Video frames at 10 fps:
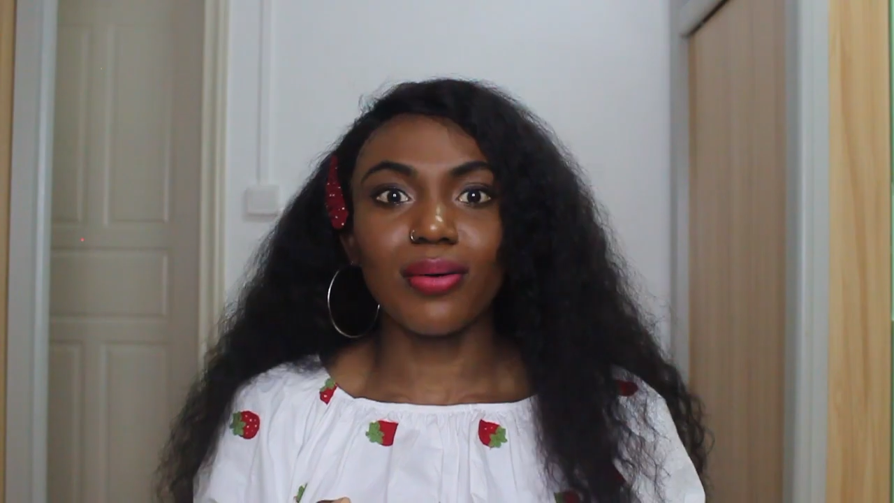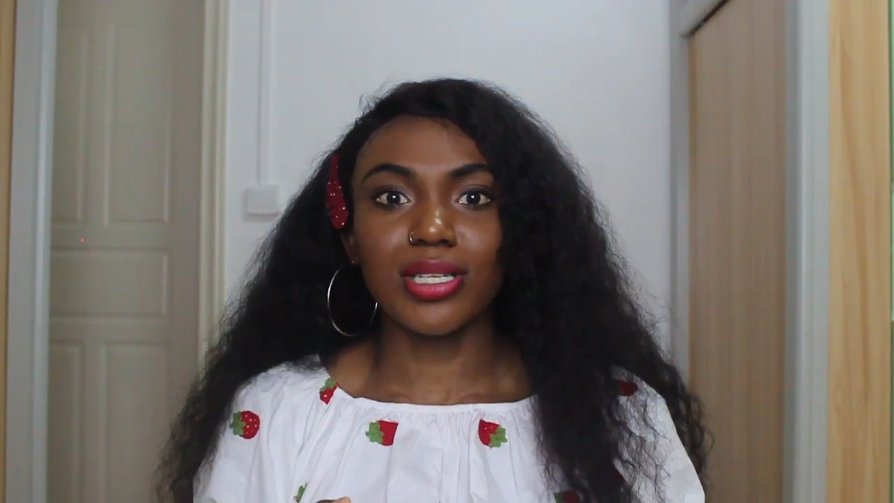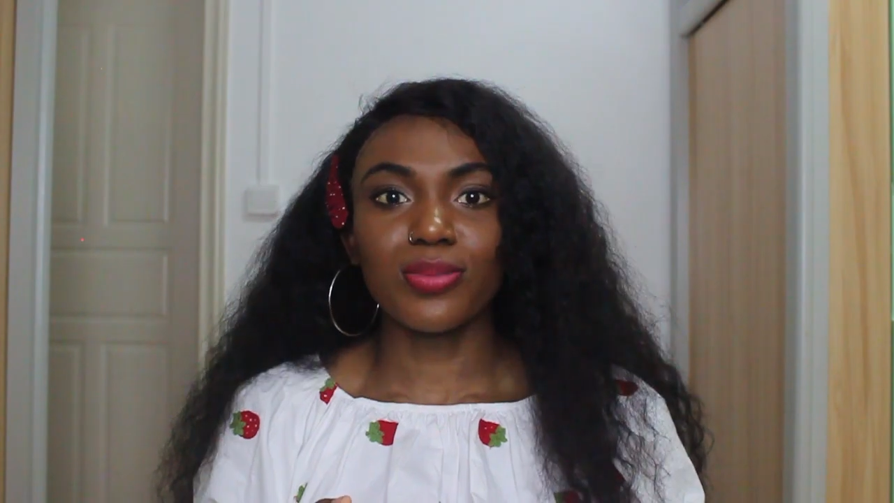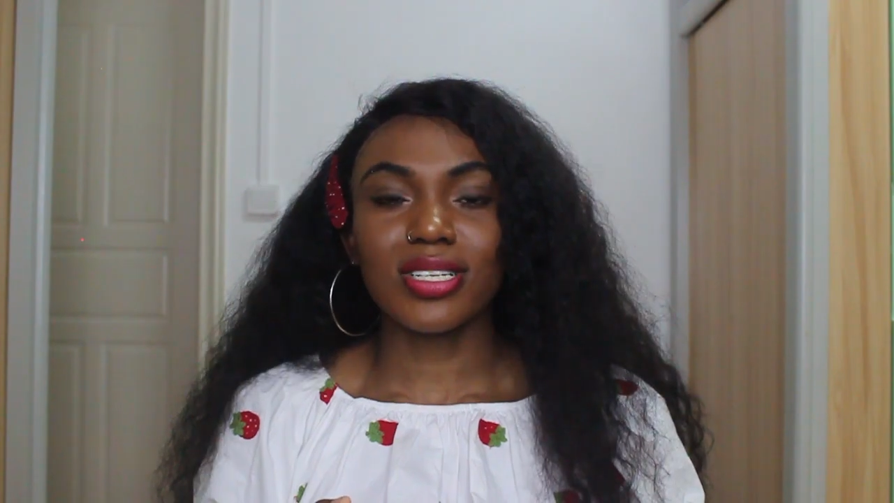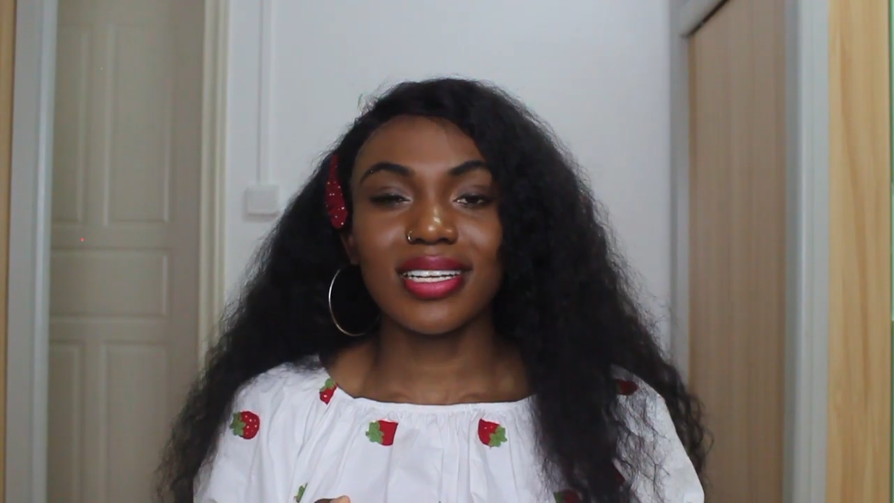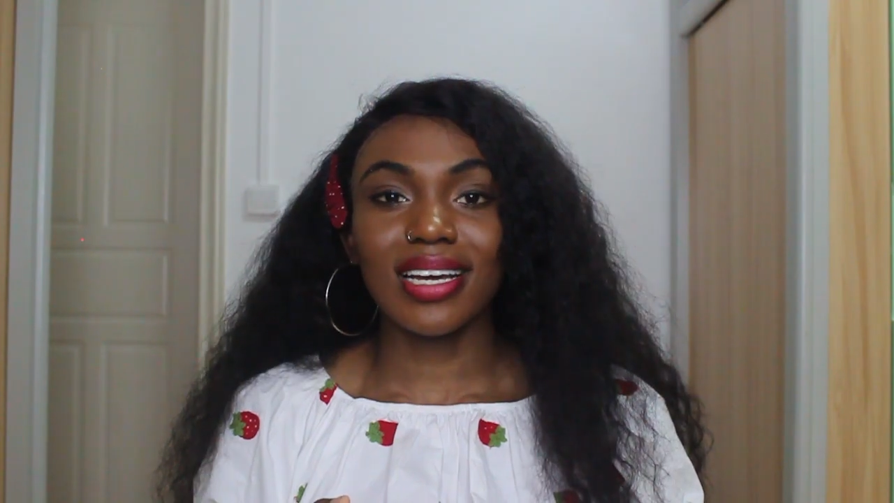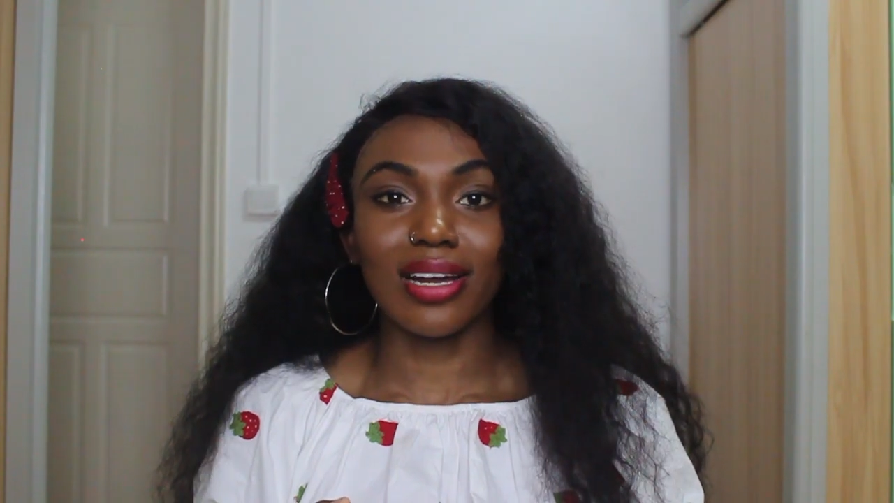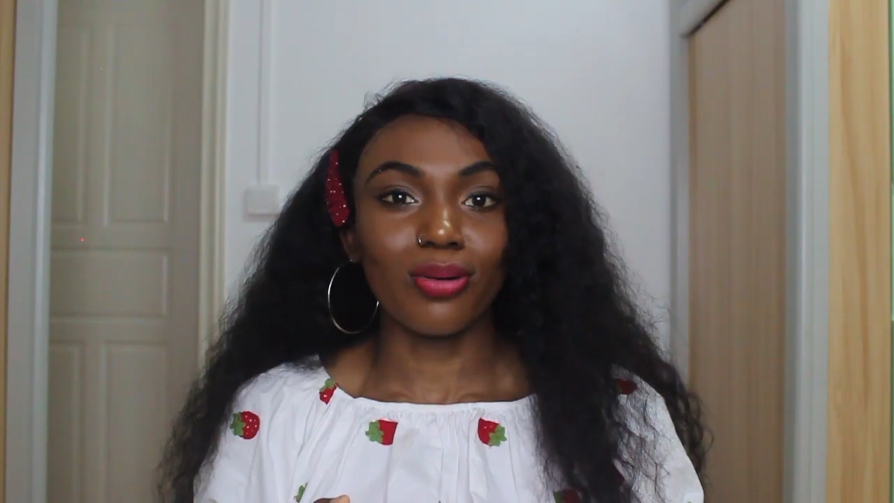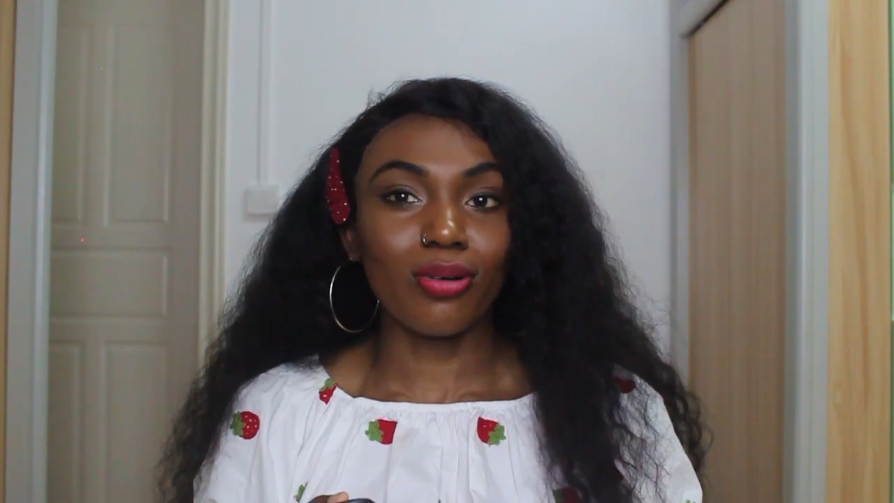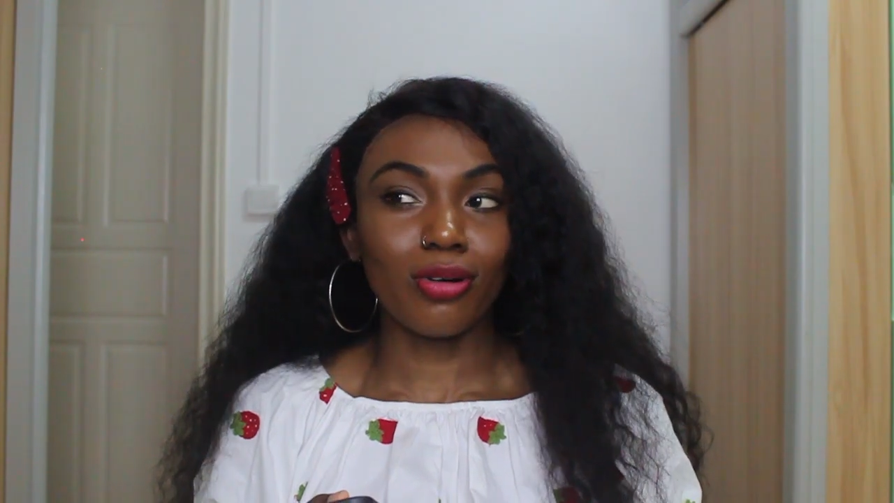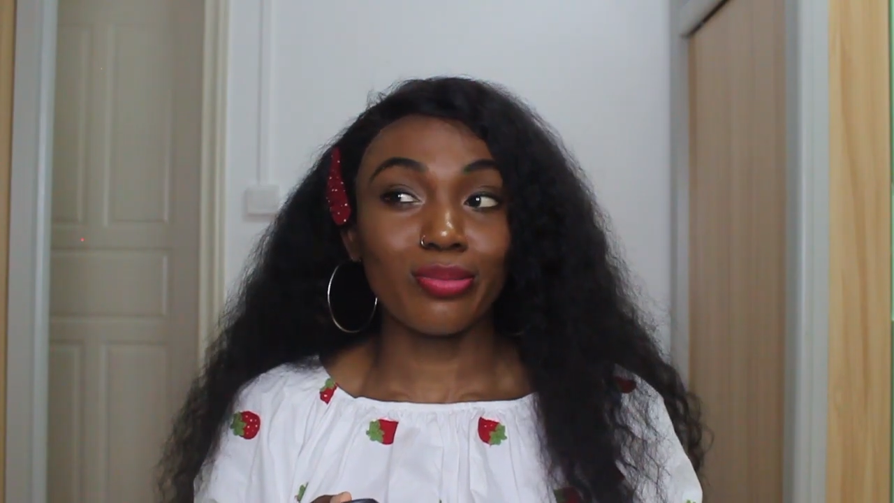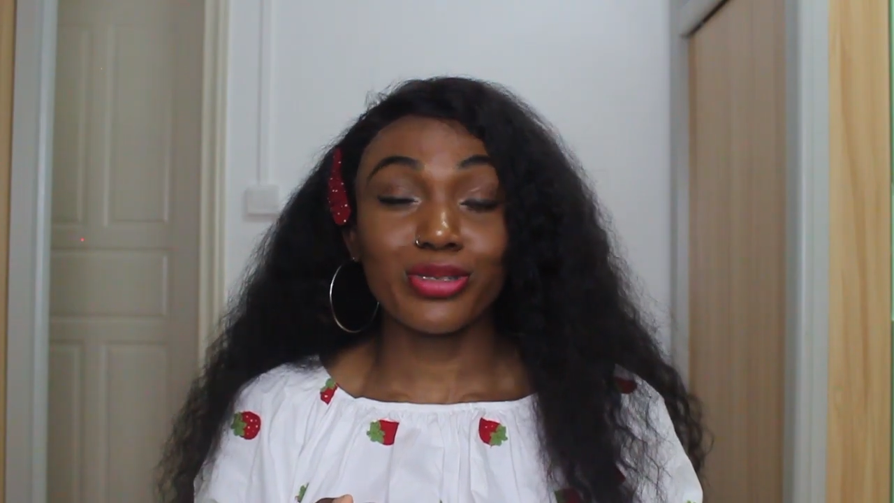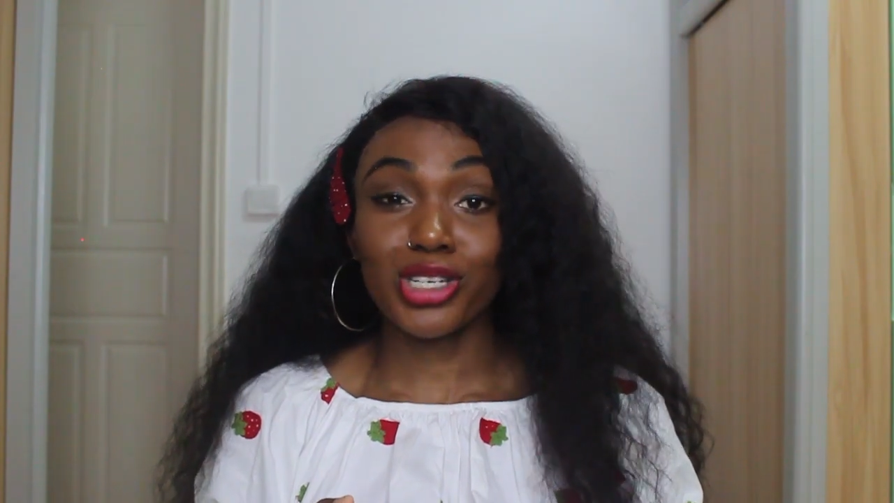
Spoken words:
I was mostly at home,